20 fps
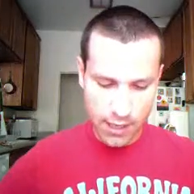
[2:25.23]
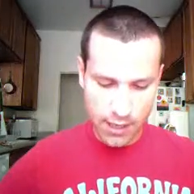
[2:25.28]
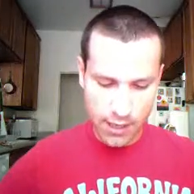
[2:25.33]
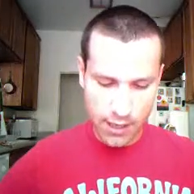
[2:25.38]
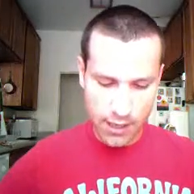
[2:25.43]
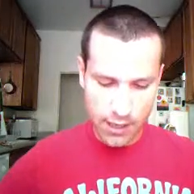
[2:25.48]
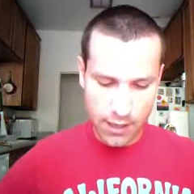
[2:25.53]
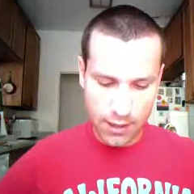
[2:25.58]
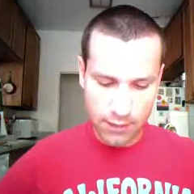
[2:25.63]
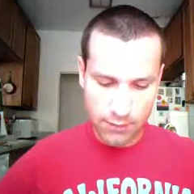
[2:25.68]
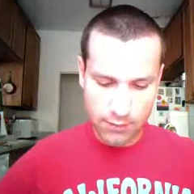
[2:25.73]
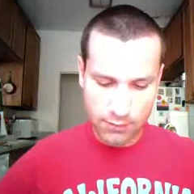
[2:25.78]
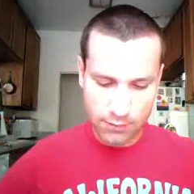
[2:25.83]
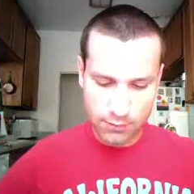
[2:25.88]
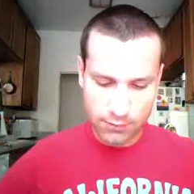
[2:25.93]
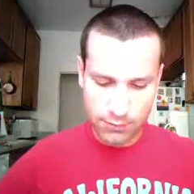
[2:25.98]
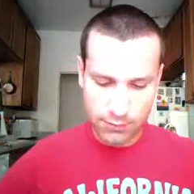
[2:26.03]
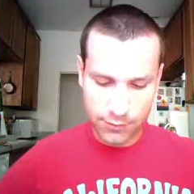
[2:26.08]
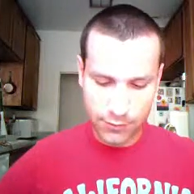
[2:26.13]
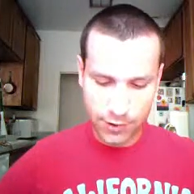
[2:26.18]

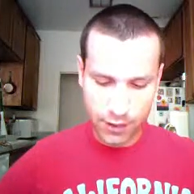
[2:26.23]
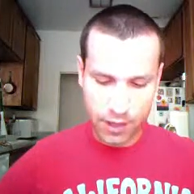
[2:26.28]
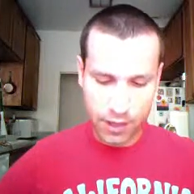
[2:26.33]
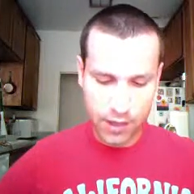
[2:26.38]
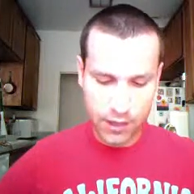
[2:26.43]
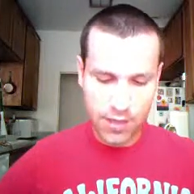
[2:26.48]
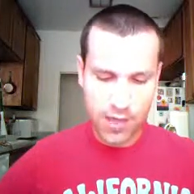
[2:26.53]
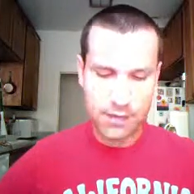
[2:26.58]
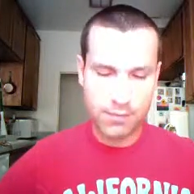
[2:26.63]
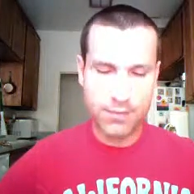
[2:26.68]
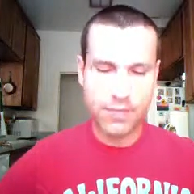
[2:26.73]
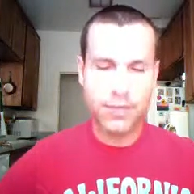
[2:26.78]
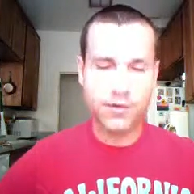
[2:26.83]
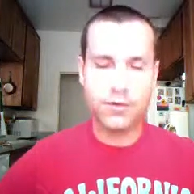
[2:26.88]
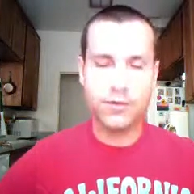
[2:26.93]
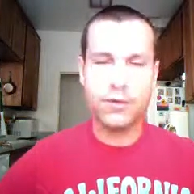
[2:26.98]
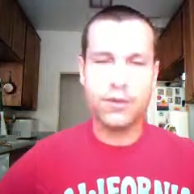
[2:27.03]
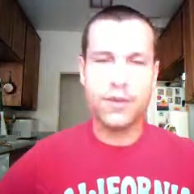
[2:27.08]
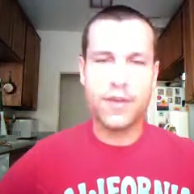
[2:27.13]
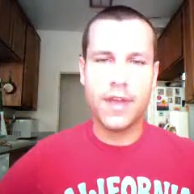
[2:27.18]
the law came
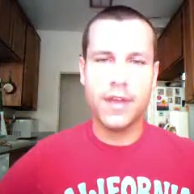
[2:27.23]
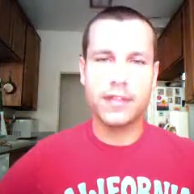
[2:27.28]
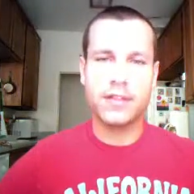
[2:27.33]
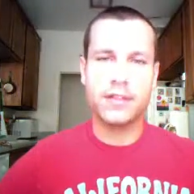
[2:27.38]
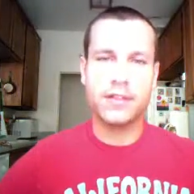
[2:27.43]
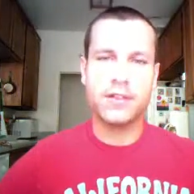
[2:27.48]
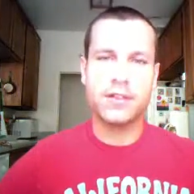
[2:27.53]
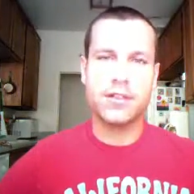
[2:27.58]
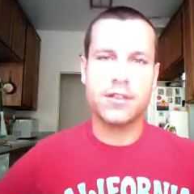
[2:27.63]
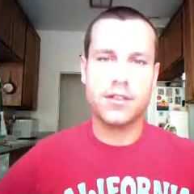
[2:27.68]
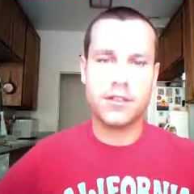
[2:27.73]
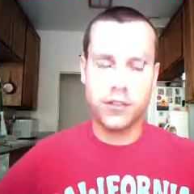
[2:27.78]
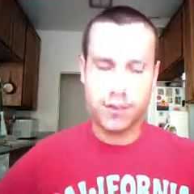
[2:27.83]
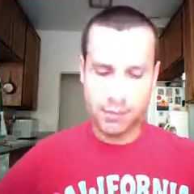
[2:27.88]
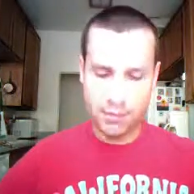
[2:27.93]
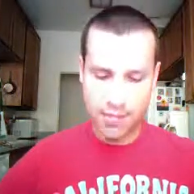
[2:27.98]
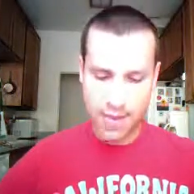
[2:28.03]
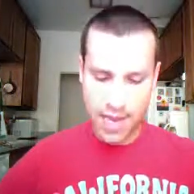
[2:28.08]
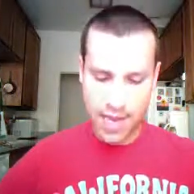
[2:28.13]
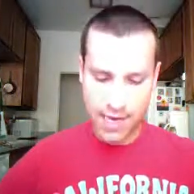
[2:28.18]
into effect. There's a
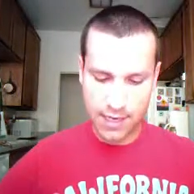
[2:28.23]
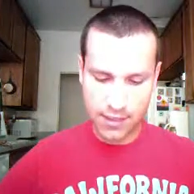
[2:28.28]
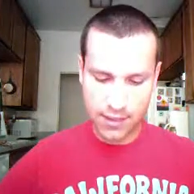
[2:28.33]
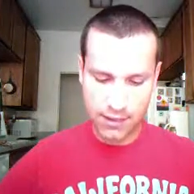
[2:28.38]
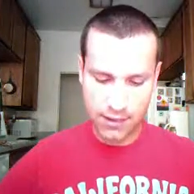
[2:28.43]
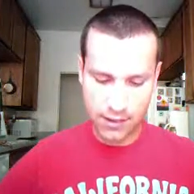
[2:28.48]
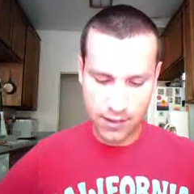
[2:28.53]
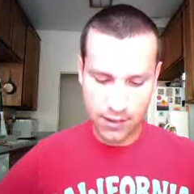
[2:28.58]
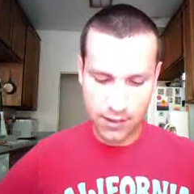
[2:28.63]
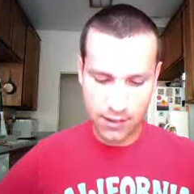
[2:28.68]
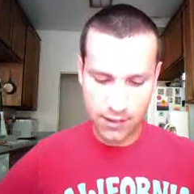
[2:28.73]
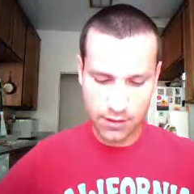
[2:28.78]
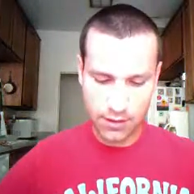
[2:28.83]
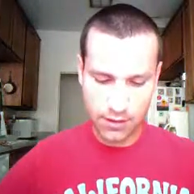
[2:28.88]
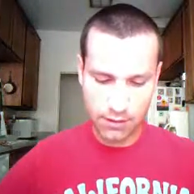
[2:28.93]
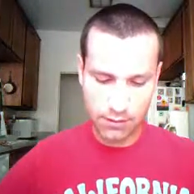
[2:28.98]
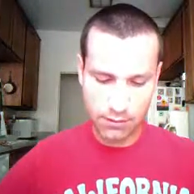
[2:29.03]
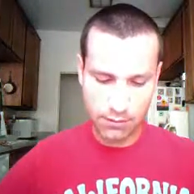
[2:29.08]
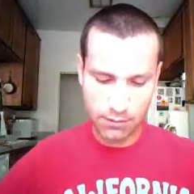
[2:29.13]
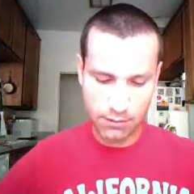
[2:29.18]
ban
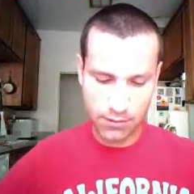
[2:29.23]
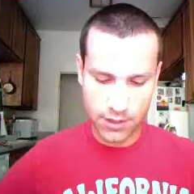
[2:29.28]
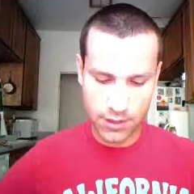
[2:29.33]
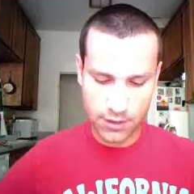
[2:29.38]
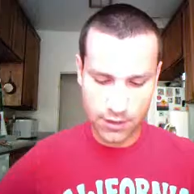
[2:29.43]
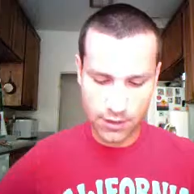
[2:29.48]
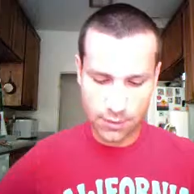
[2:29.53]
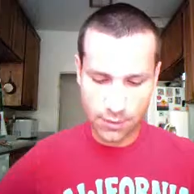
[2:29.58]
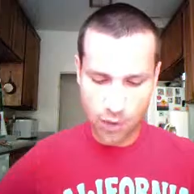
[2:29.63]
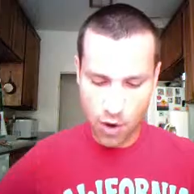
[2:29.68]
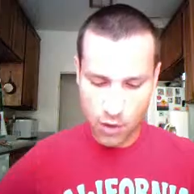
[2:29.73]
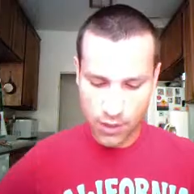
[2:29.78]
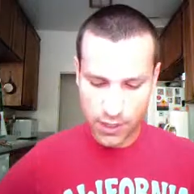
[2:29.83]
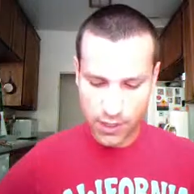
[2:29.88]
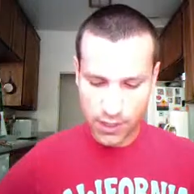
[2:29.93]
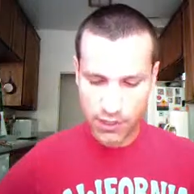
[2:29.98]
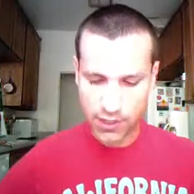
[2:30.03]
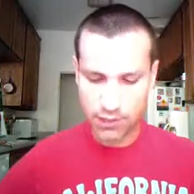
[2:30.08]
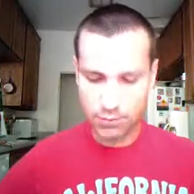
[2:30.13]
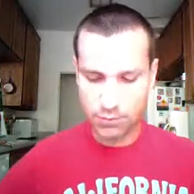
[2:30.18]
in
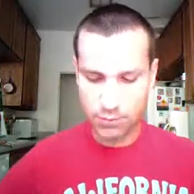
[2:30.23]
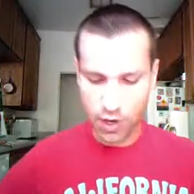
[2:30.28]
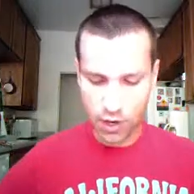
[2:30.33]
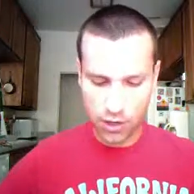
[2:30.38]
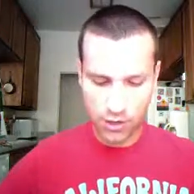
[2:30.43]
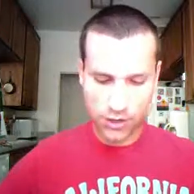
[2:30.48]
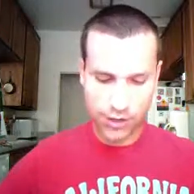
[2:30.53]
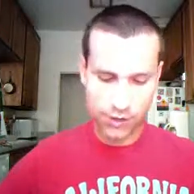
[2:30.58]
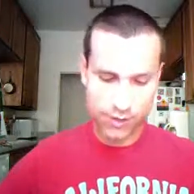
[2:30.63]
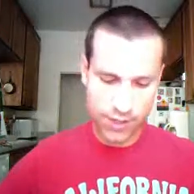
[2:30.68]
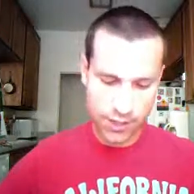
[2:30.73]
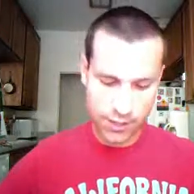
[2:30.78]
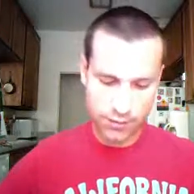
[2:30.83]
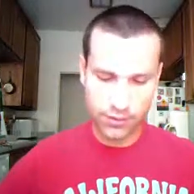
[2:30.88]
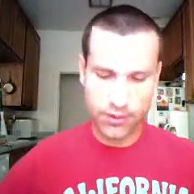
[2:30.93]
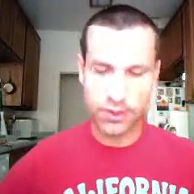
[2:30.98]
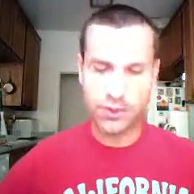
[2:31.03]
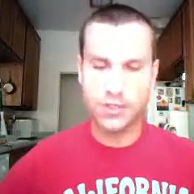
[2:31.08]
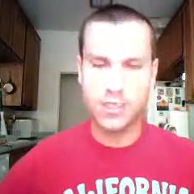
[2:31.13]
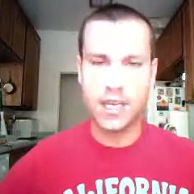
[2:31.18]
smoking in bars,
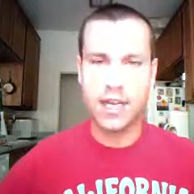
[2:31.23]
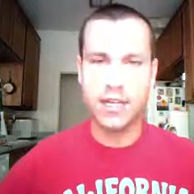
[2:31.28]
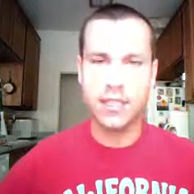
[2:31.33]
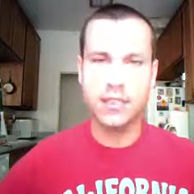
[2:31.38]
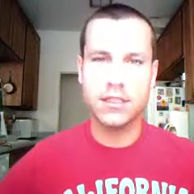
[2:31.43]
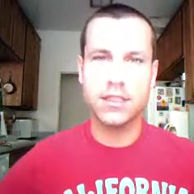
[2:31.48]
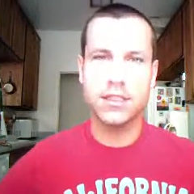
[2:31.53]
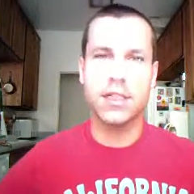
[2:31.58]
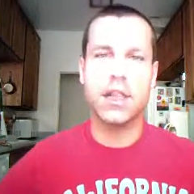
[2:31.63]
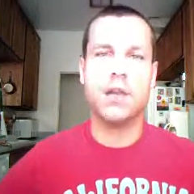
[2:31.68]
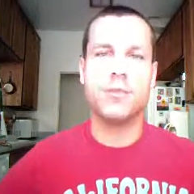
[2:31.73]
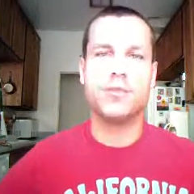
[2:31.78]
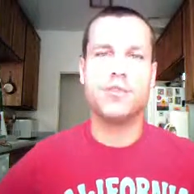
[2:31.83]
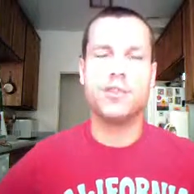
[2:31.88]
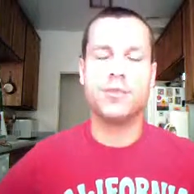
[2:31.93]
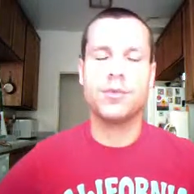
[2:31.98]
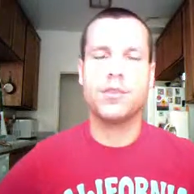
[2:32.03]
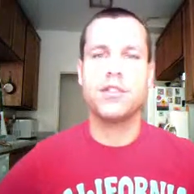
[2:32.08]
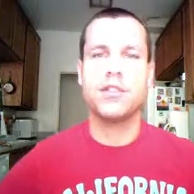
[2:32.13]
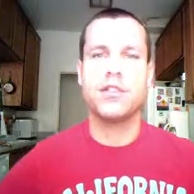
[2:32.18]
restaurants, and
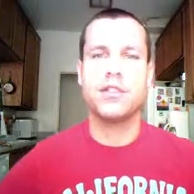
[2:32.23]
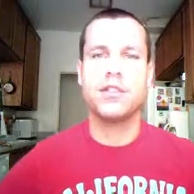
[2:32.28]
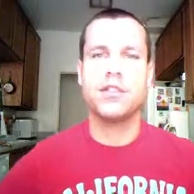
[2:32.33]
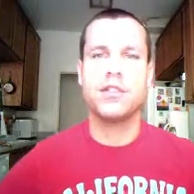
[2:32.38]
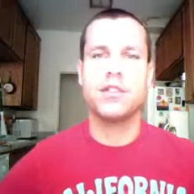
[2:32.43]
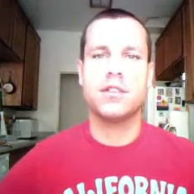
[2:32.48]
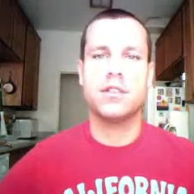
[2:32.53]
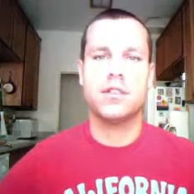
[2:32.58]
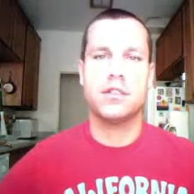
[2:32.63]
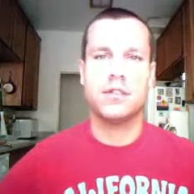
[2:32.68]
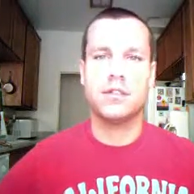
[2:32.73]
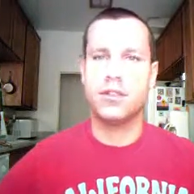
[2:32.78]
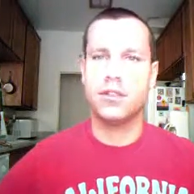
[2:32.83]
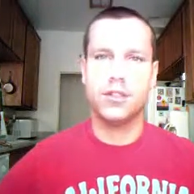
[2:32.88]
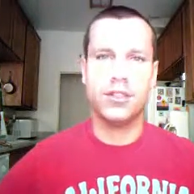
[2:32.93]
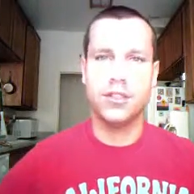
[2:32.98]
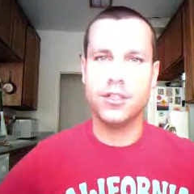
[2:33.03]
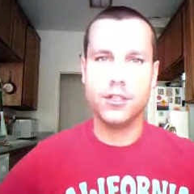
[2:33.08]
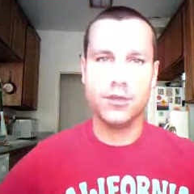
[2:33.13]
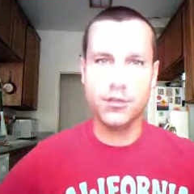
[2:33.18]
clubs, which is
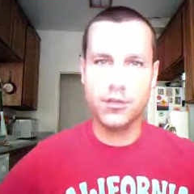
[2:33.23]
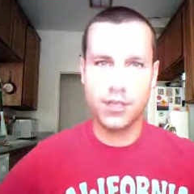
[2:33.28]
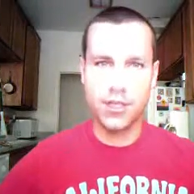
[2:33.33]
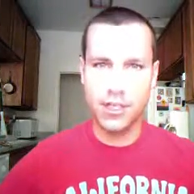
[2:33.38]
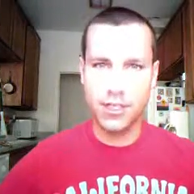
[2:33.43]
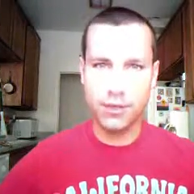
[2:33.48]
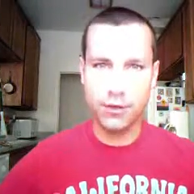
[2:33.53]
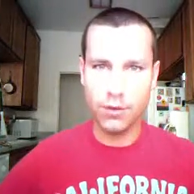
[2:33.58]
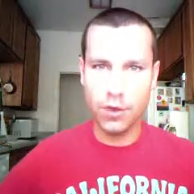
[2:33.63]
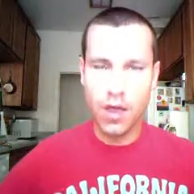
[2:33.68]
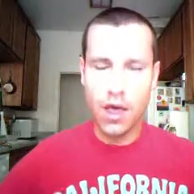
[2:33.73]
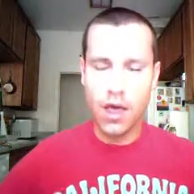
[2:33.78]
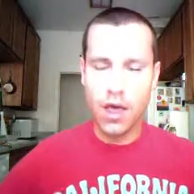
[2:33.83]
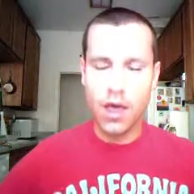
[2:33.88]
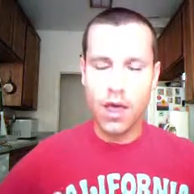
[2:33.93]
a huge deal